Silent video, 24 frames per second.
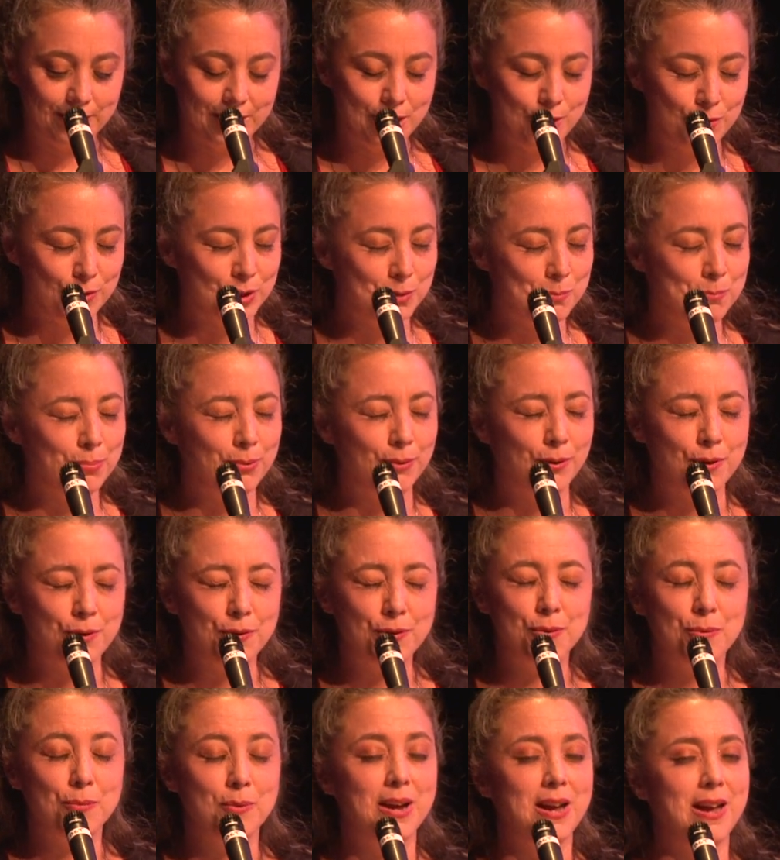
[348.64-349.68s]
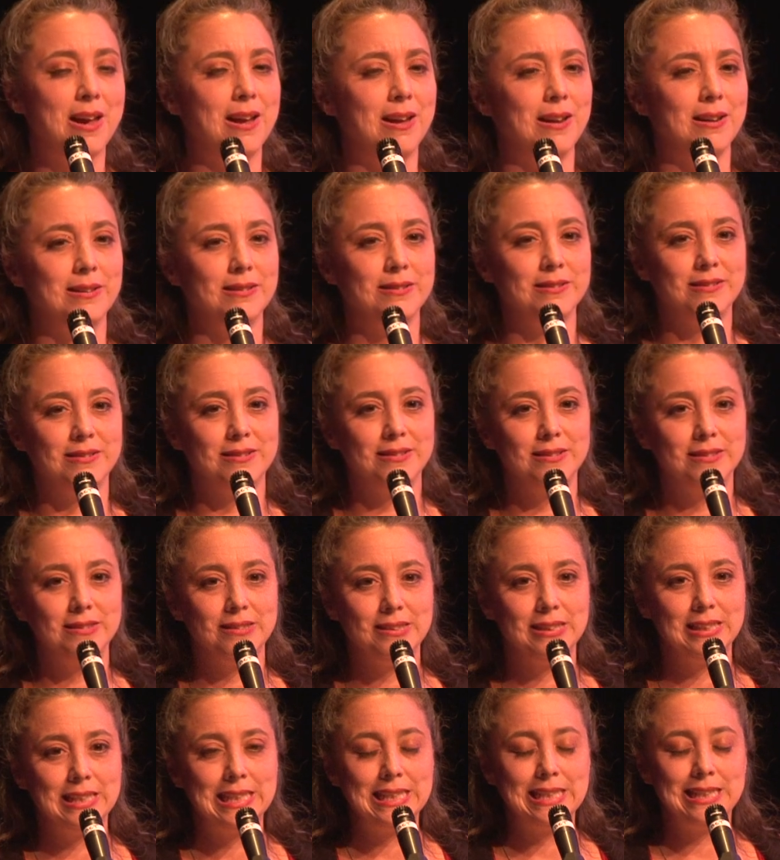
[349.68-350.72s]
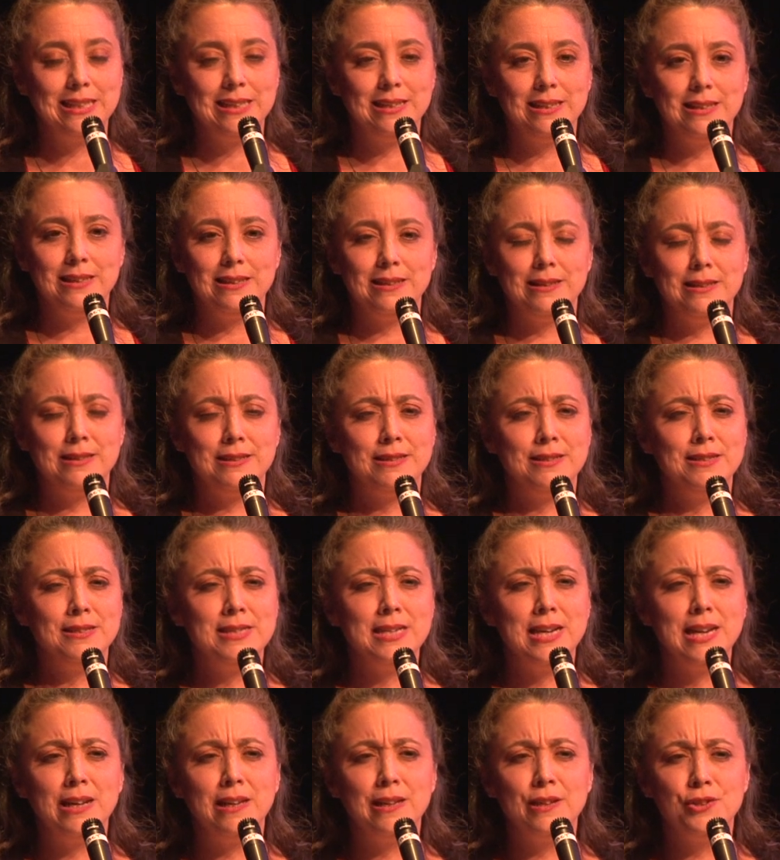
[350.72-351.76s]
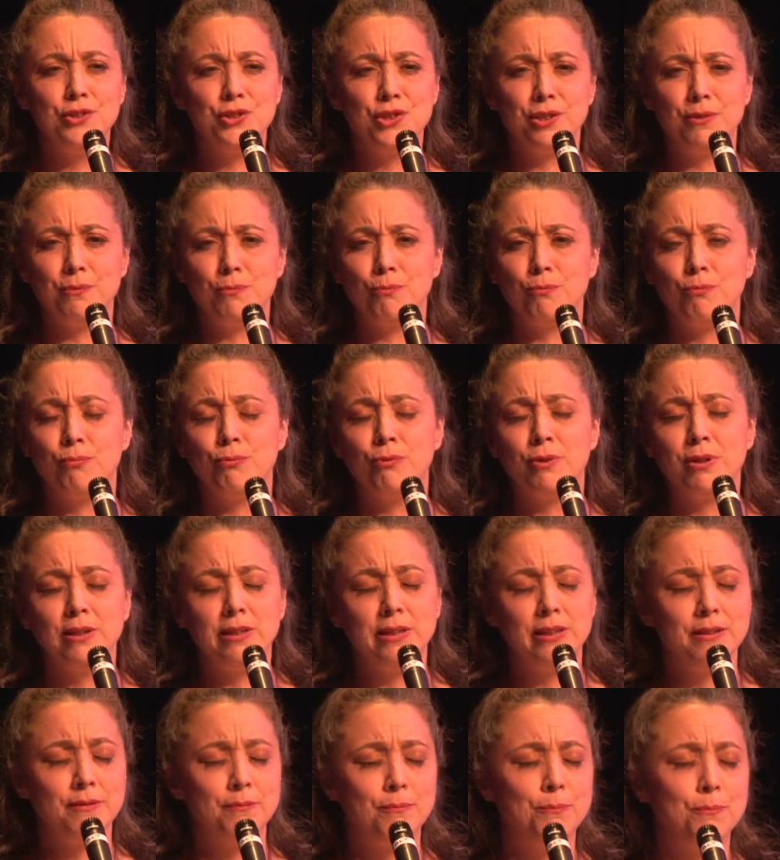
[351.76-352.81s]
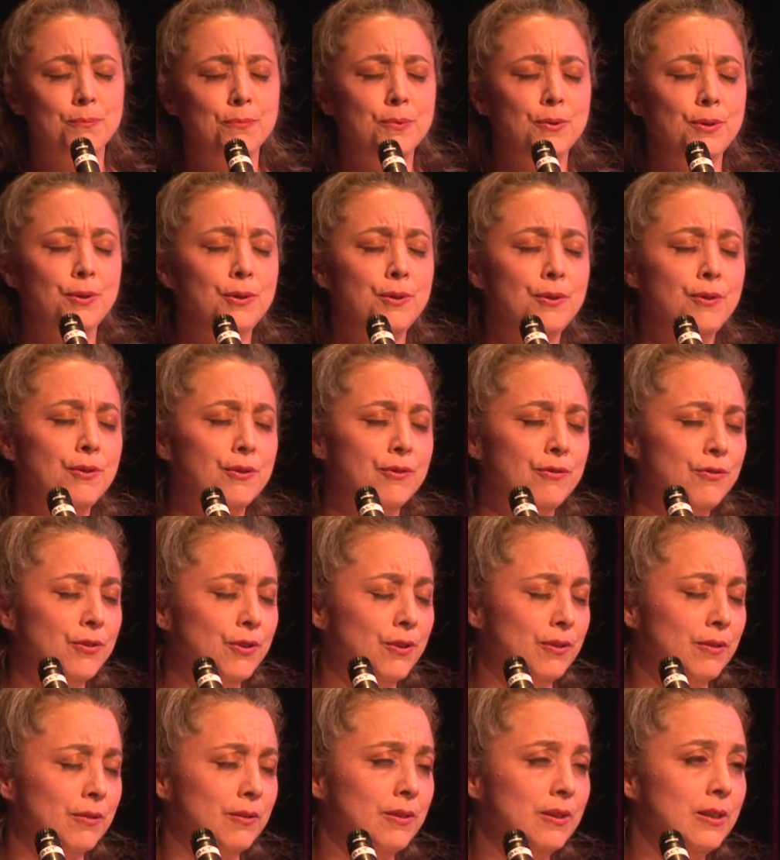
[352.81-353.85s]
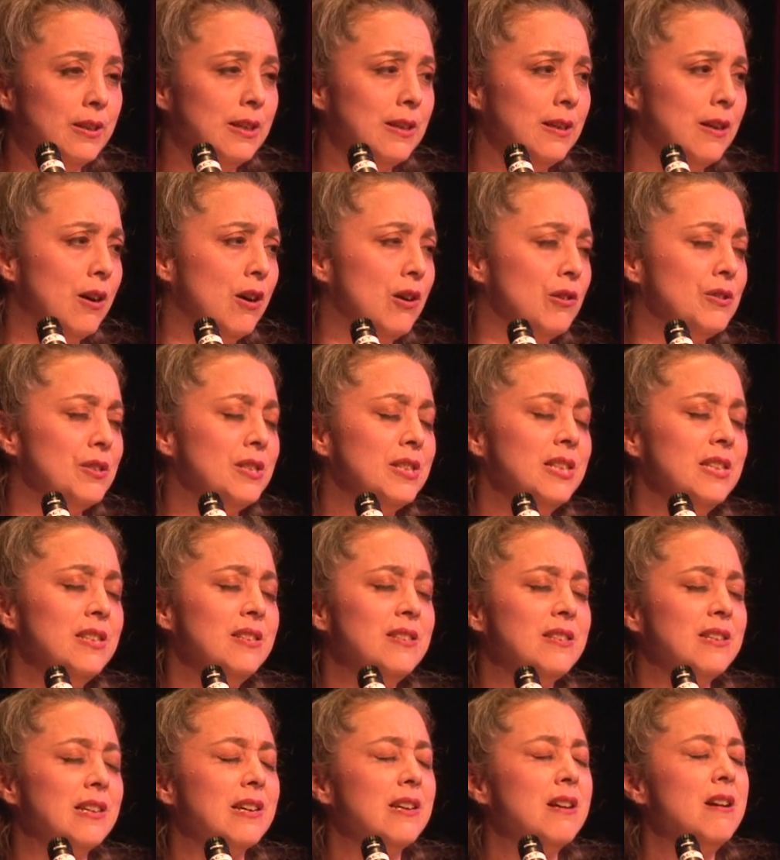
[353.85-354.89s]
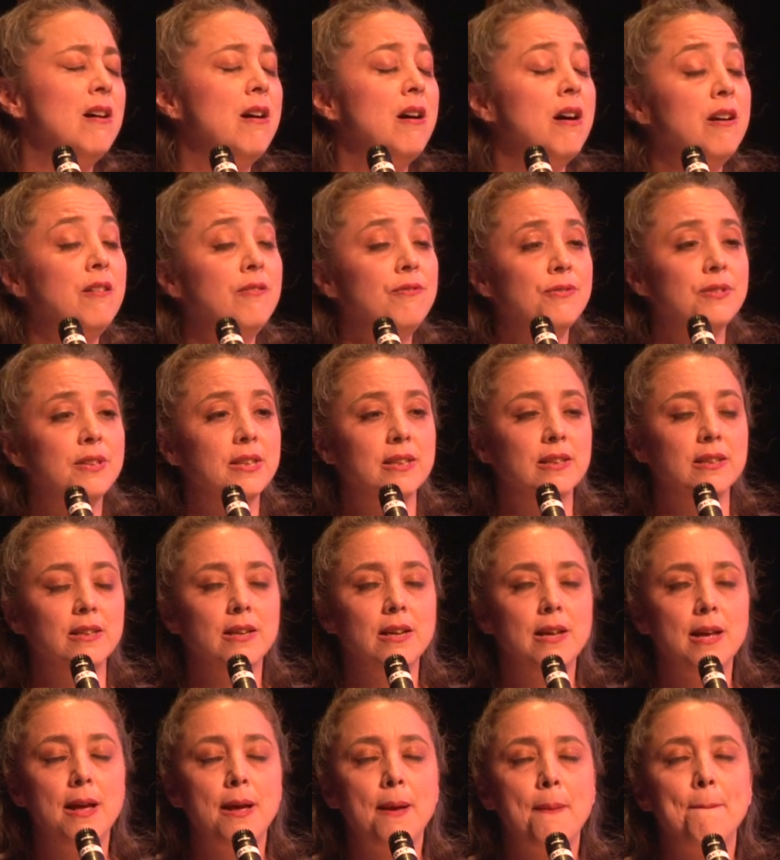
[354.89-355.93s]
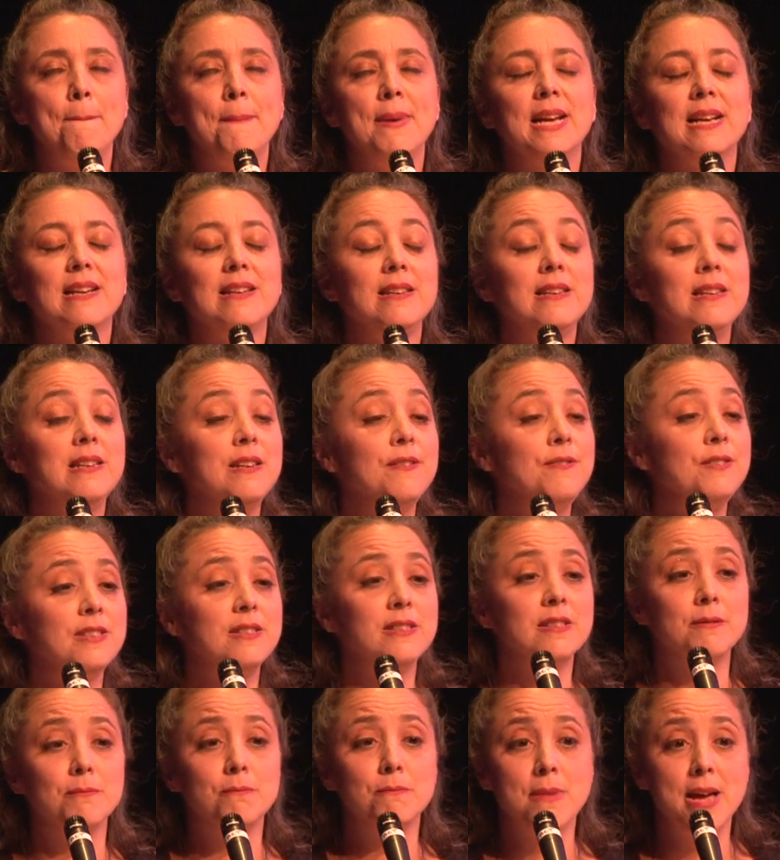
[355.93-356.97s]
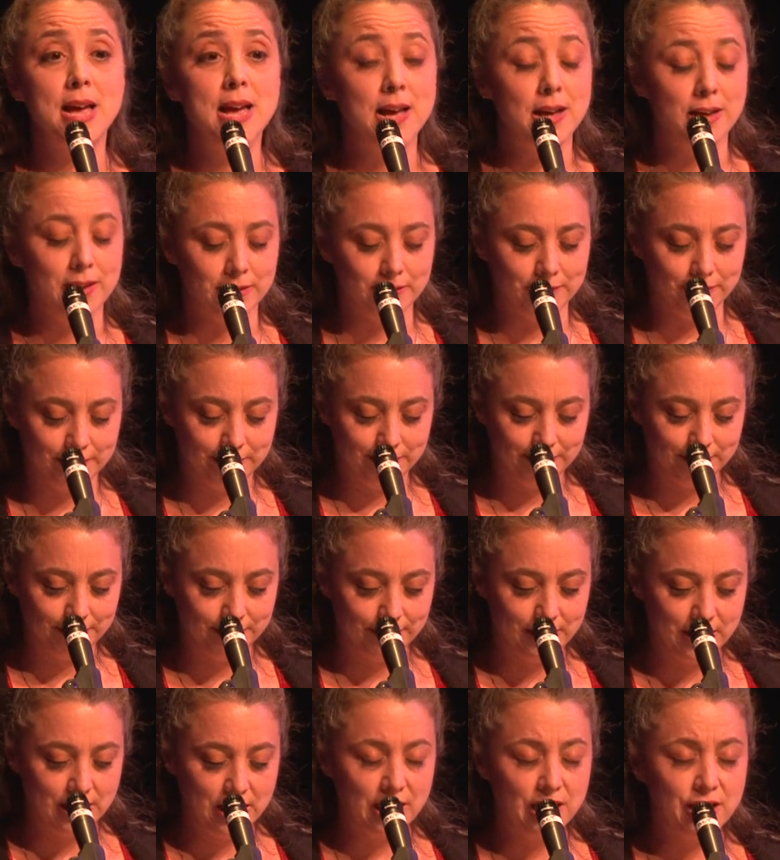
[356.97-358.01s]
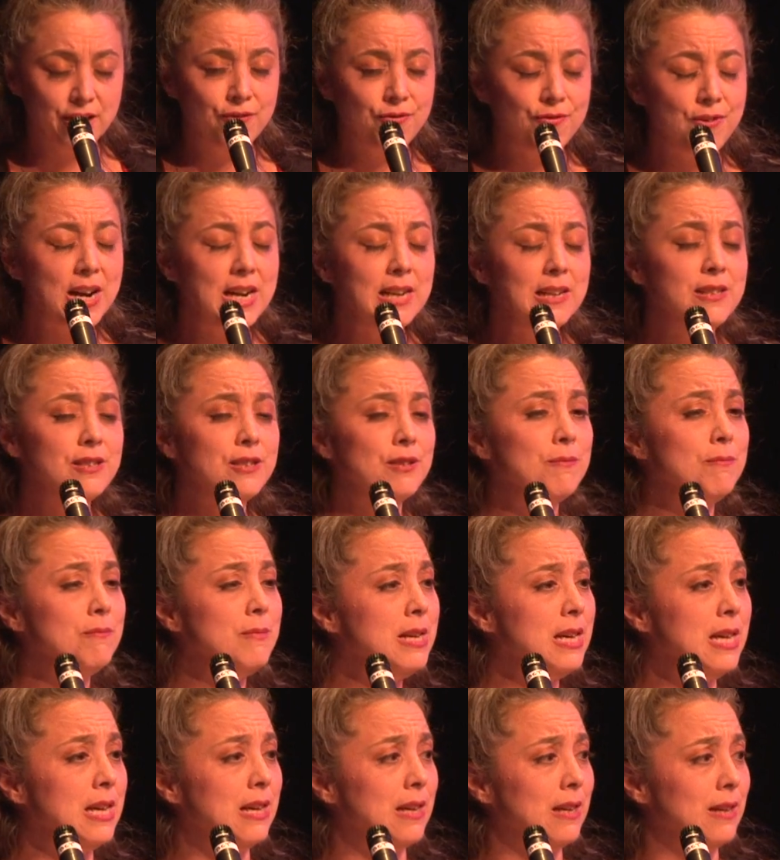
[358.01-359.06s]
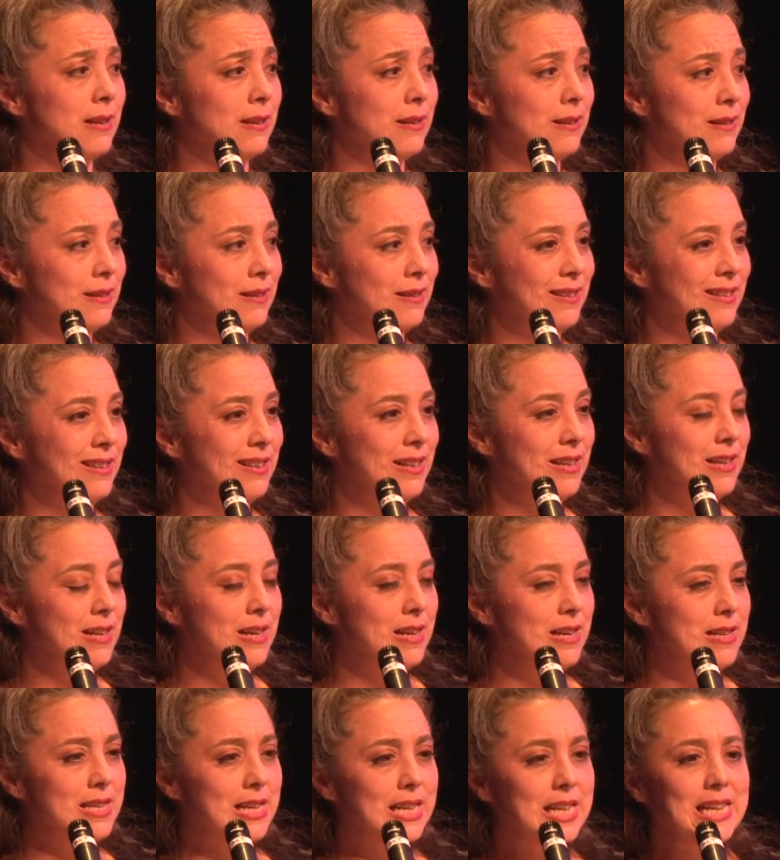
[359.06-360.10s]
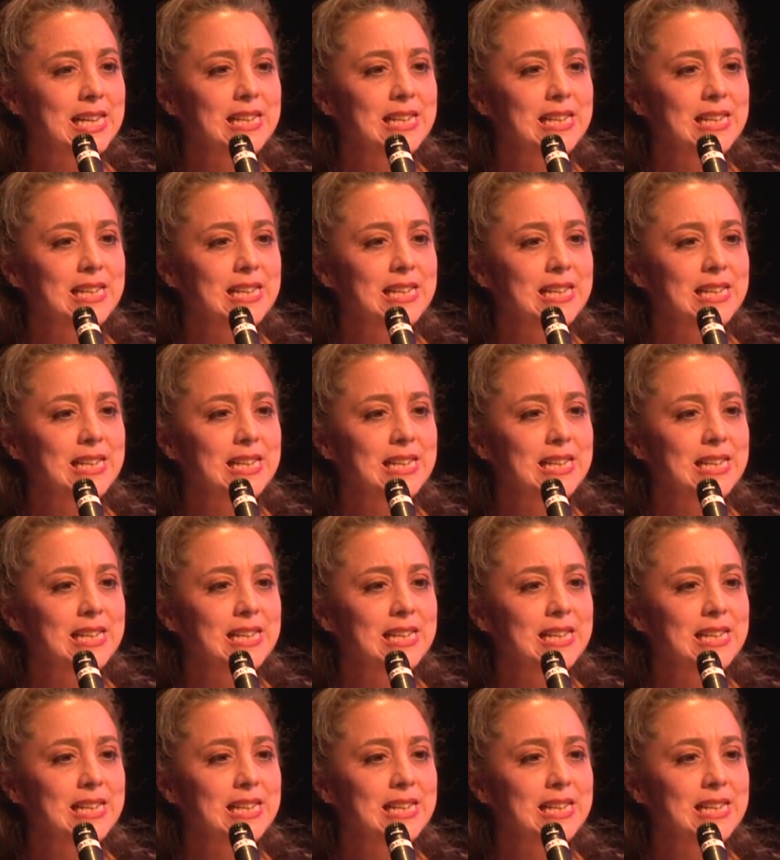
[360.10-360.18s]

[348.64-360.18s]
I was blown away. This intelligent, brilliant, beautiful, artistic, confident, magnificent man confided to me that